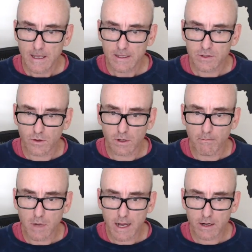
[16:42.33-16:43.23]
It's called a
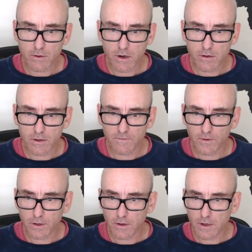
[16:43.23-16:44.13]
micro
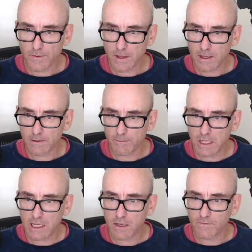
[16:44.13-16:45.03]
converter, I think, a
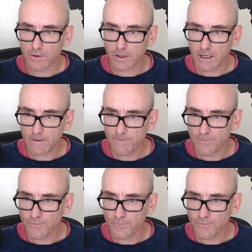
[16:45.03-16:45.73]
mini converter.